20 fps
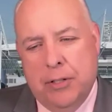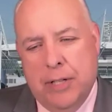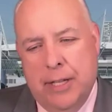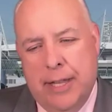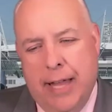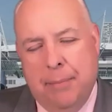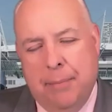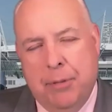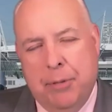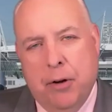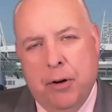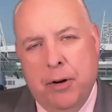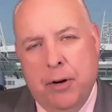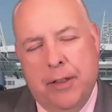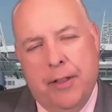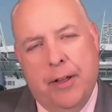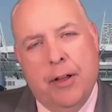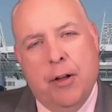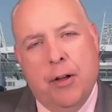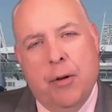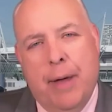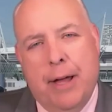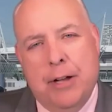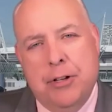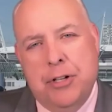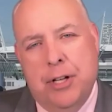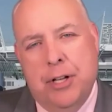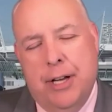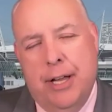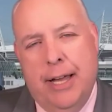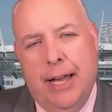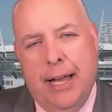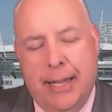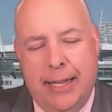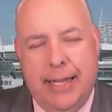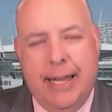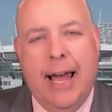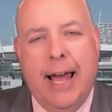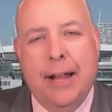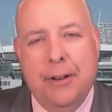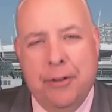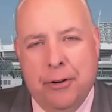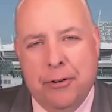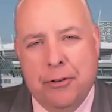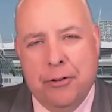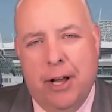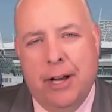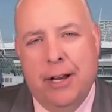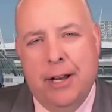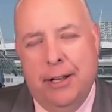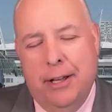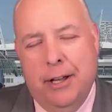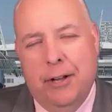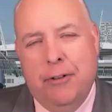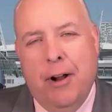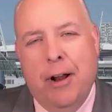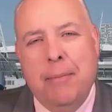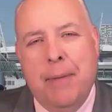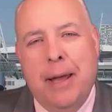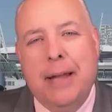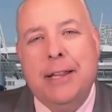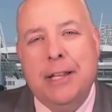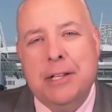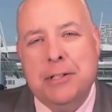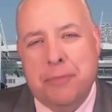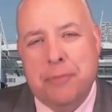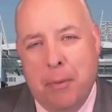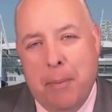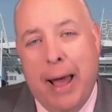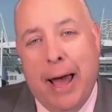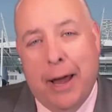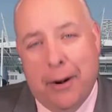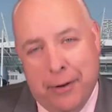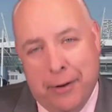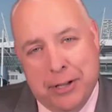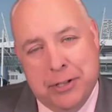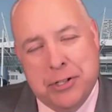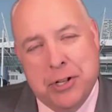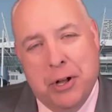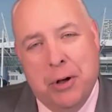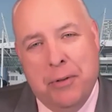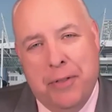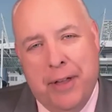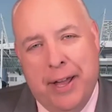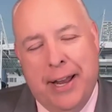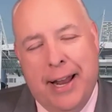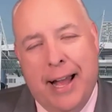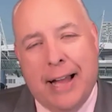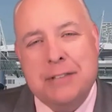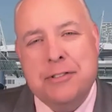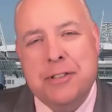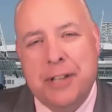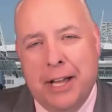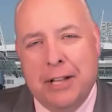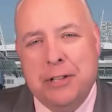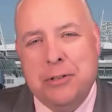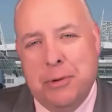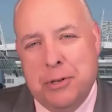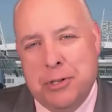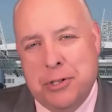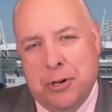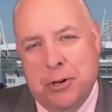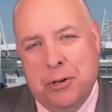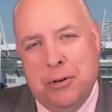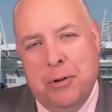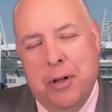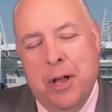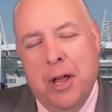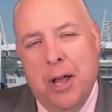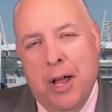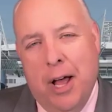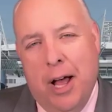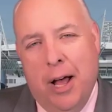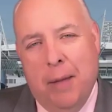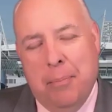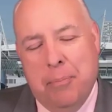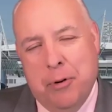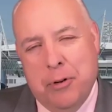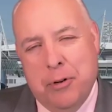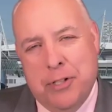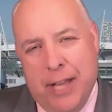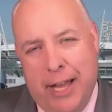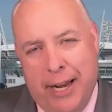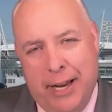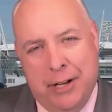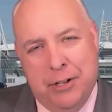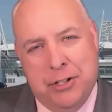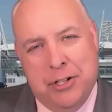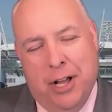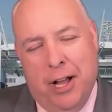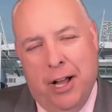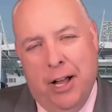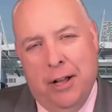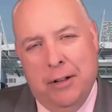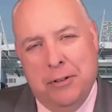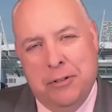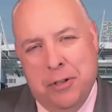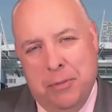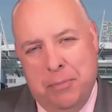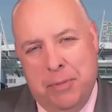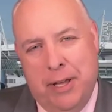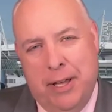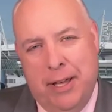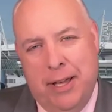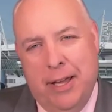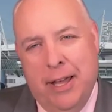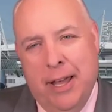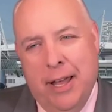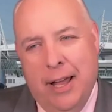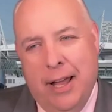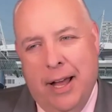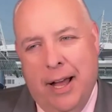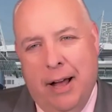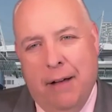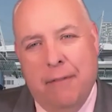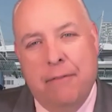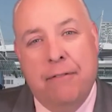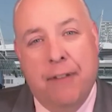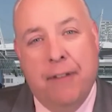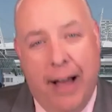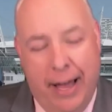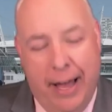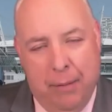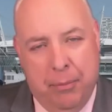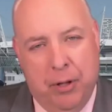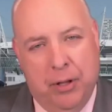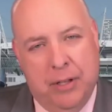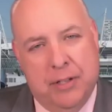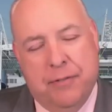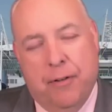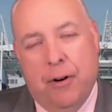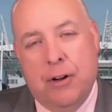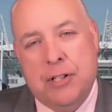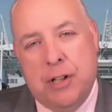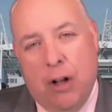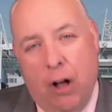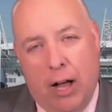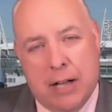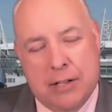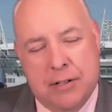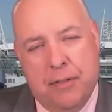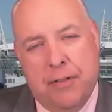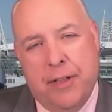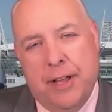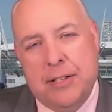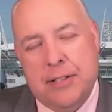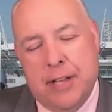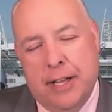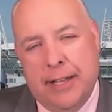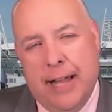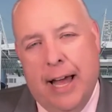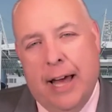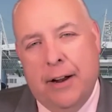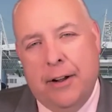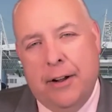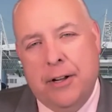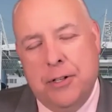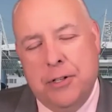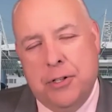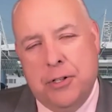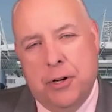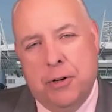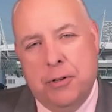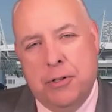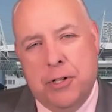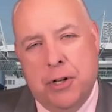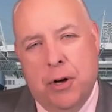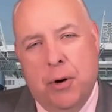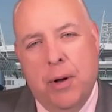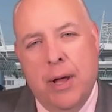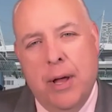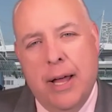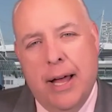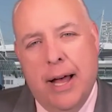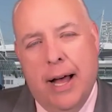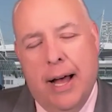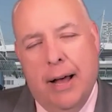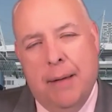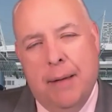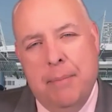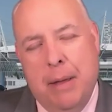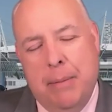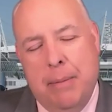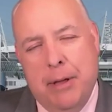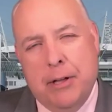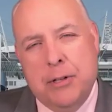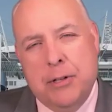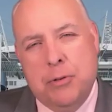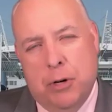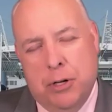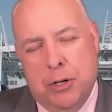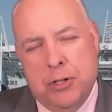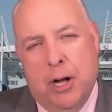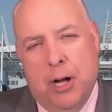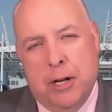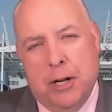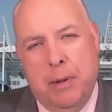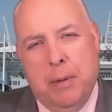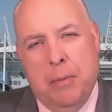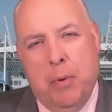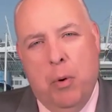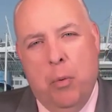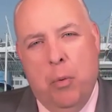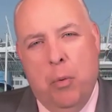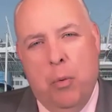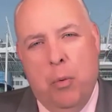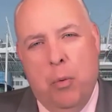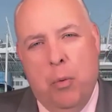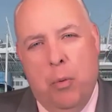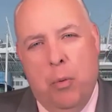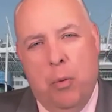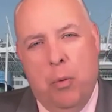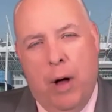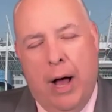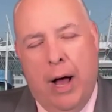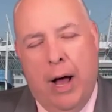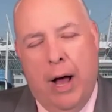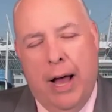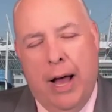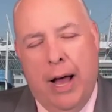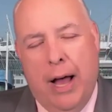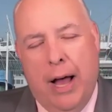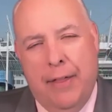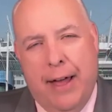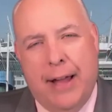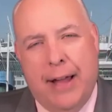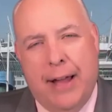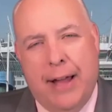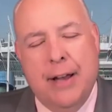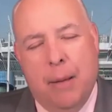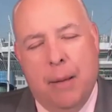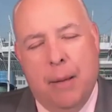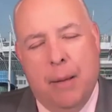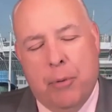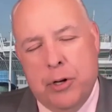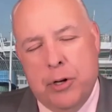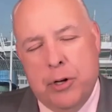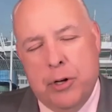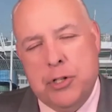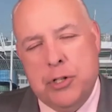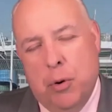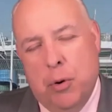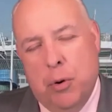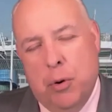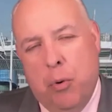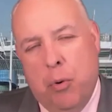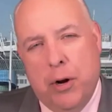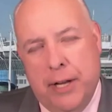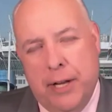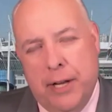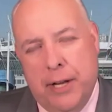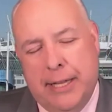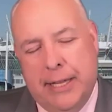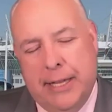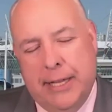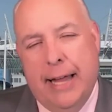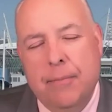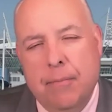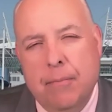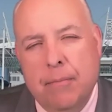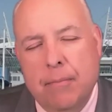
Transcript: and that purity that you're mentioning. In the end, you're trying to you're trying to make this for batteries, so it has to get to a certain uh, percentage uh, to be uh, viable as far as costs and things like that are concerned. So uh, maybe you can sort of talk to people why that number is so important at the end. Well,